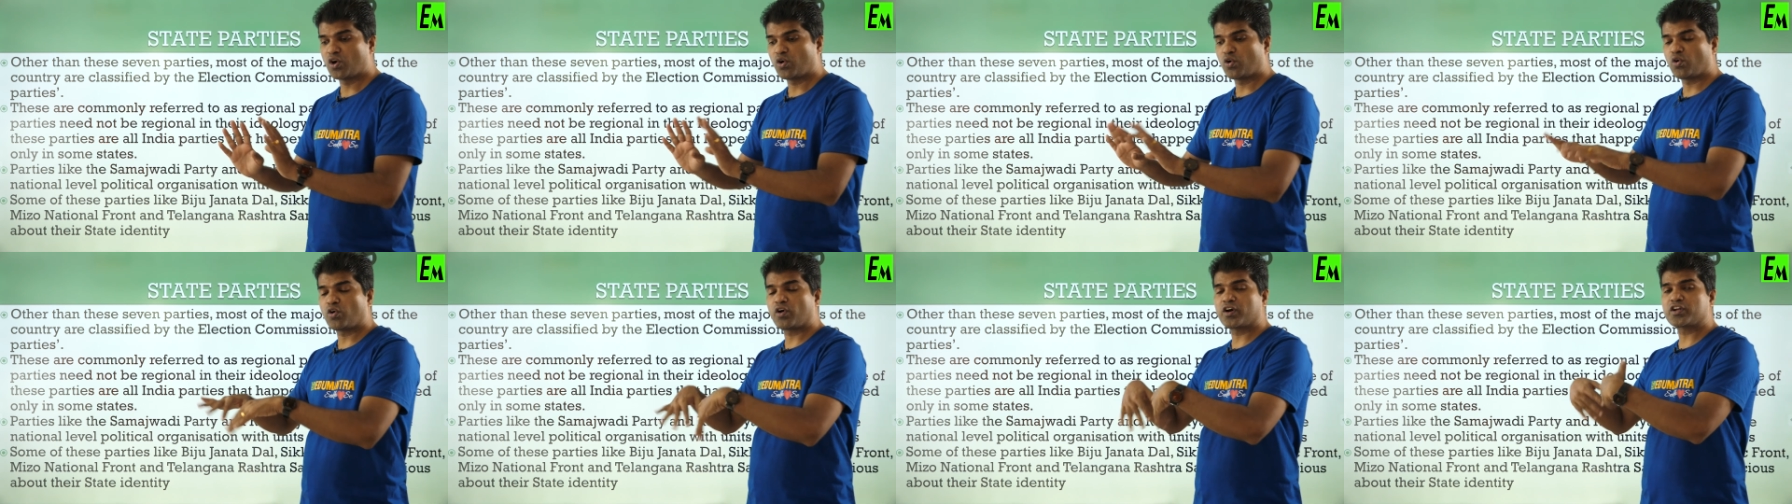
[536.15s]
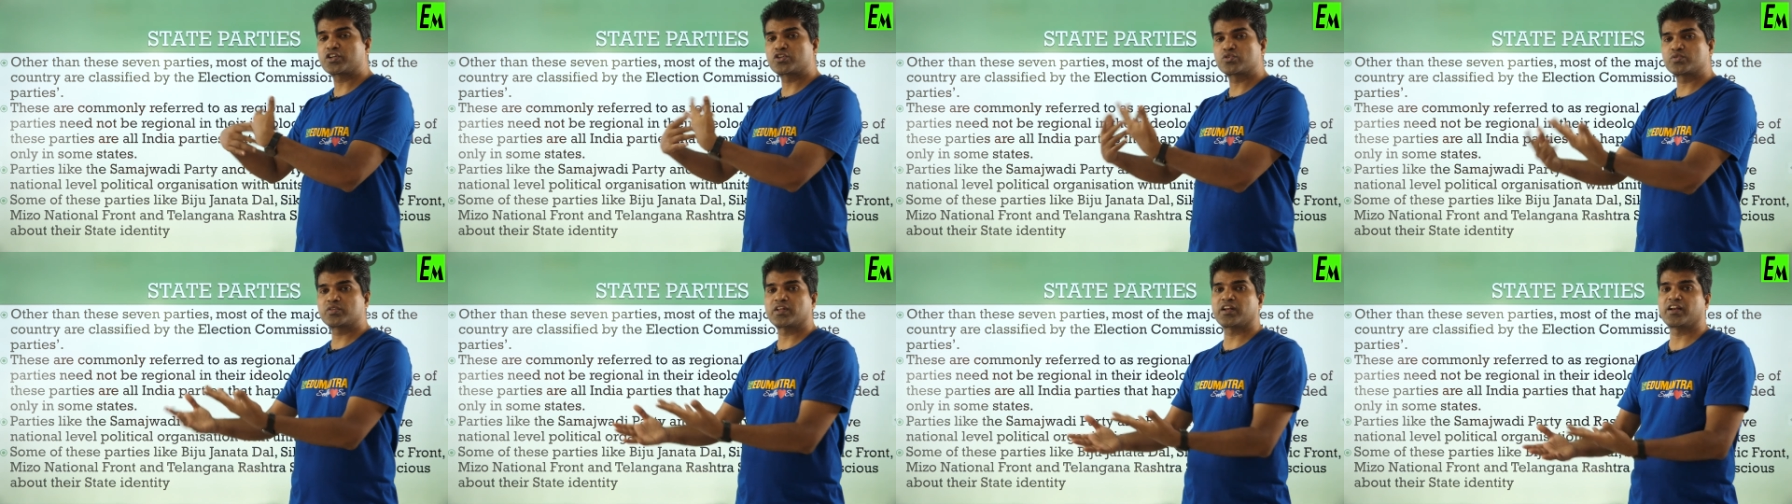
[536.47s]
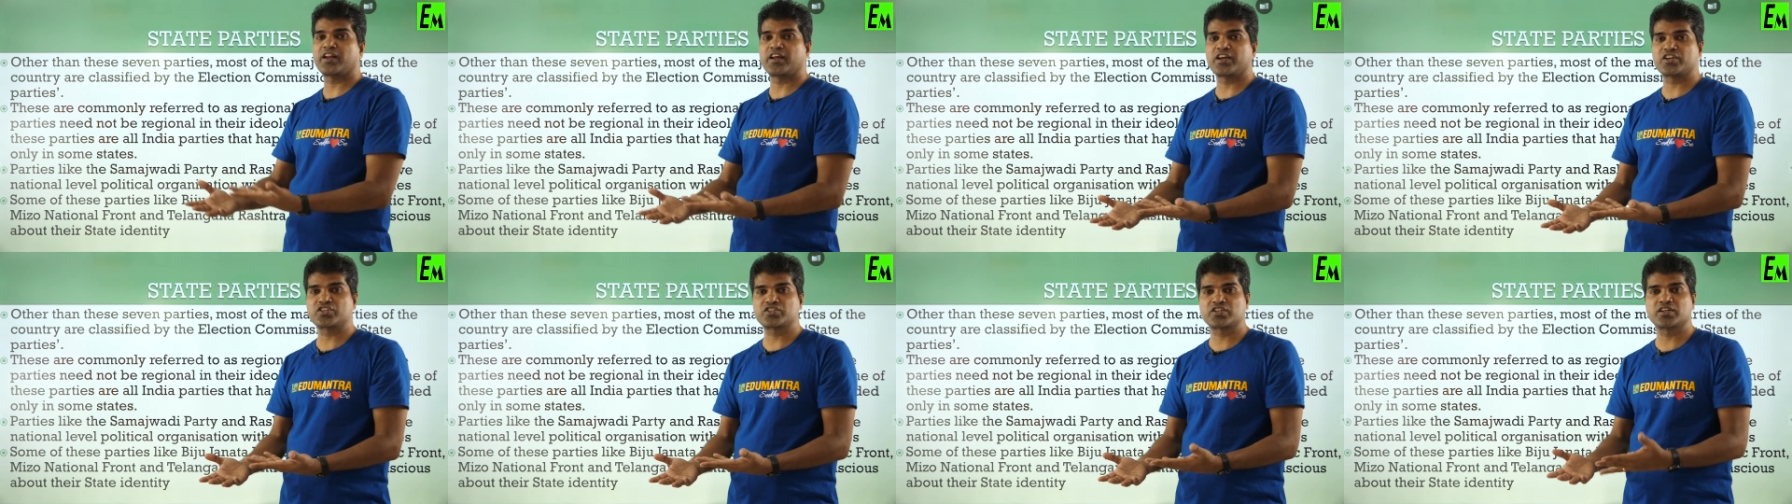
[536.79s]
or to the
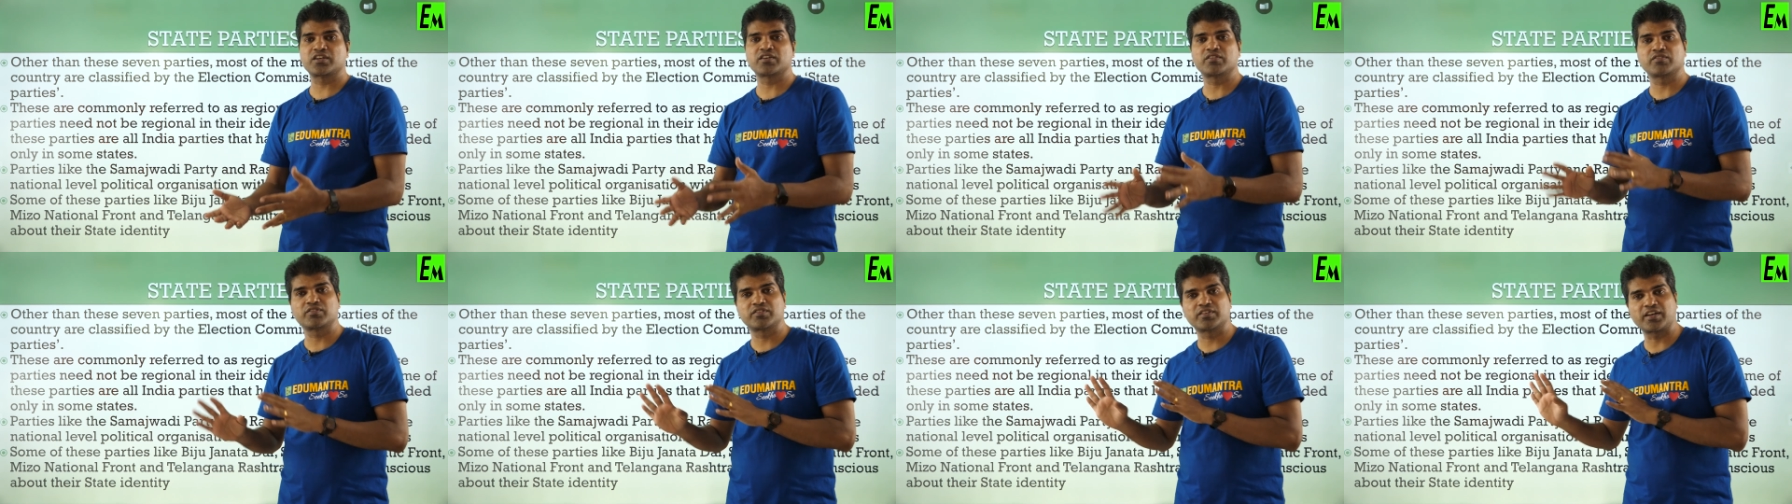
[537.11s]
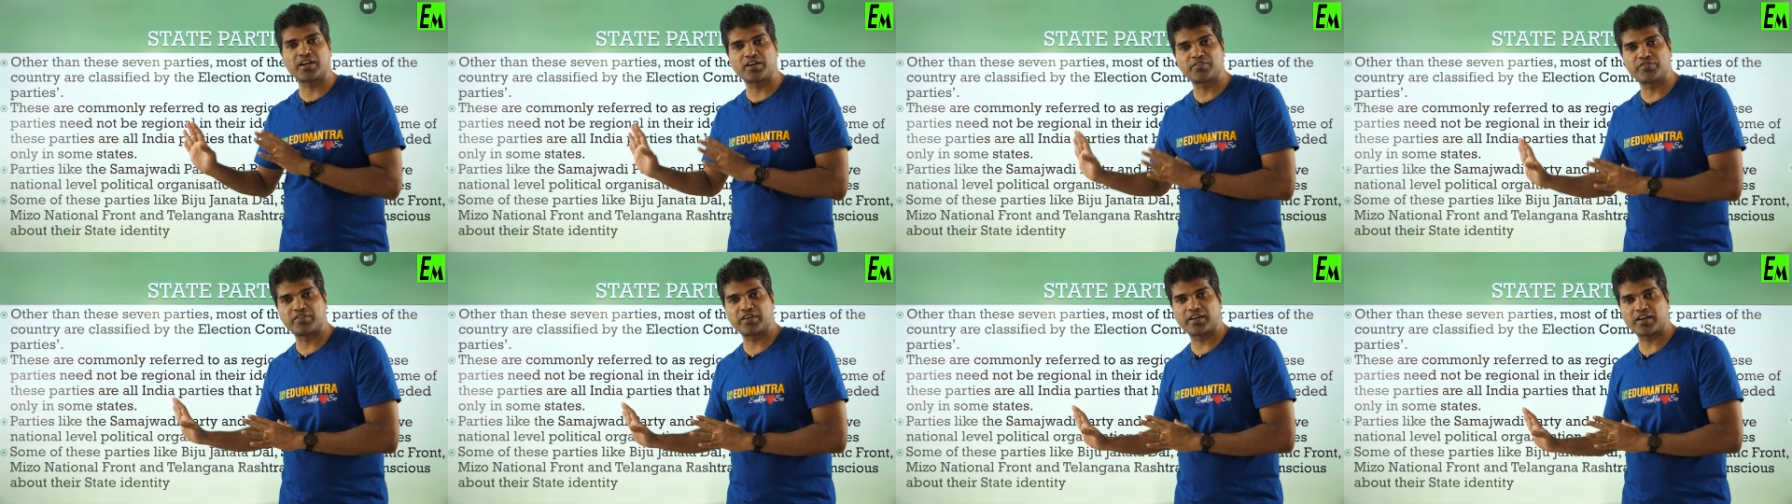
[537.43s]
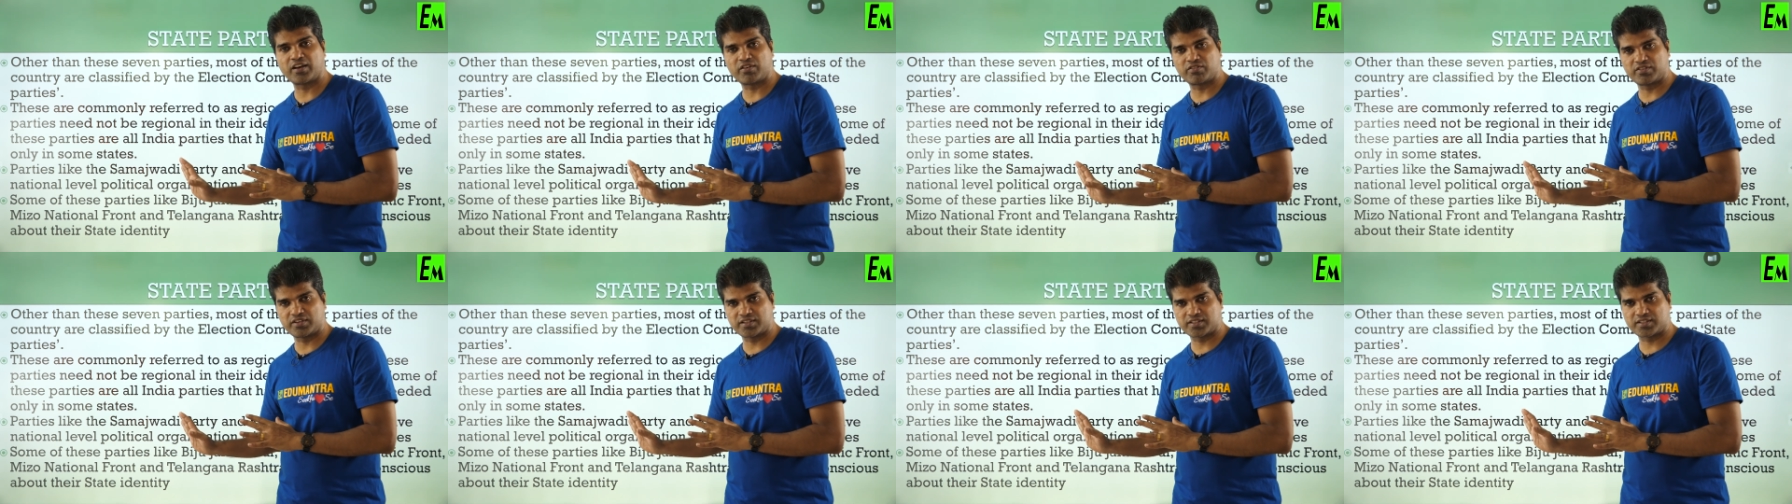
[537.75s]
nation that we
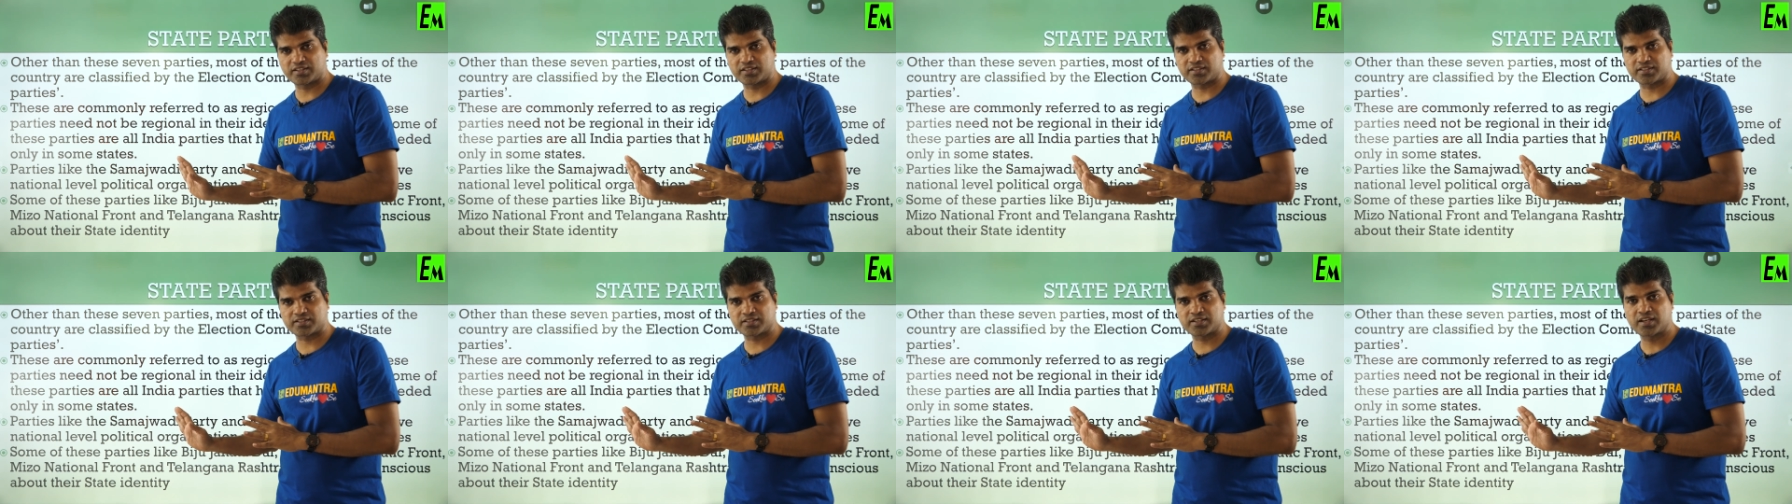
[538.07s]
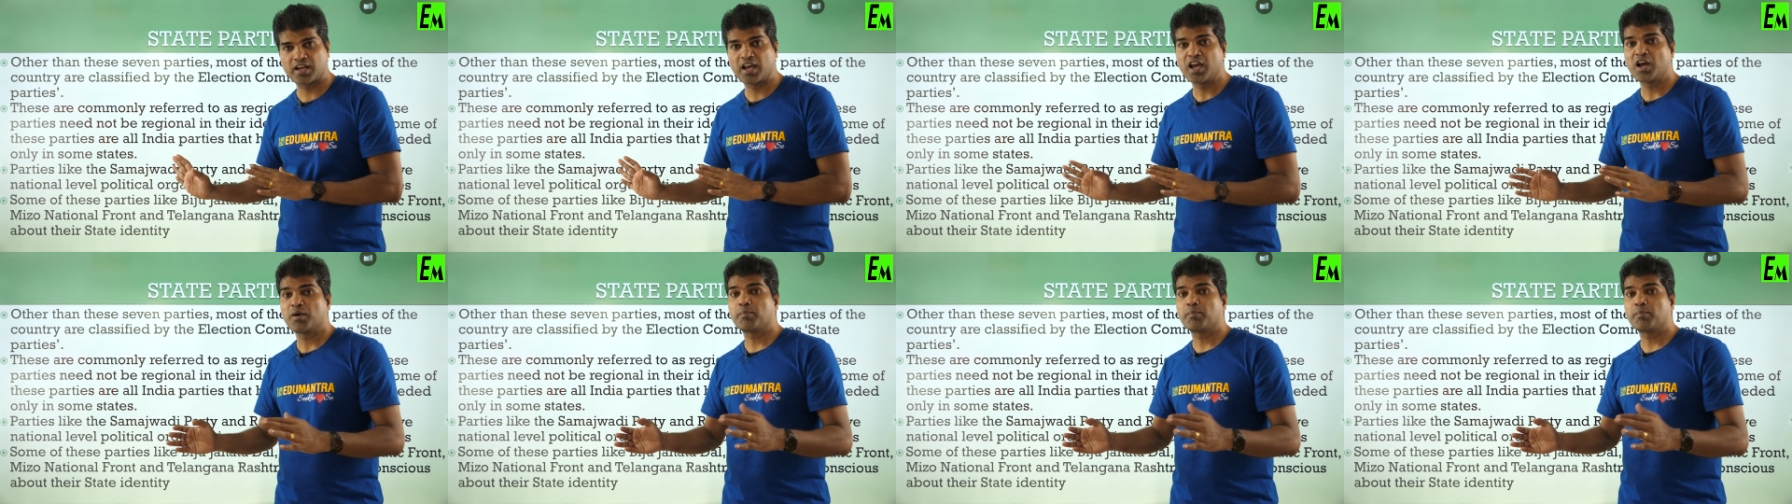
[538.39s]
have discussed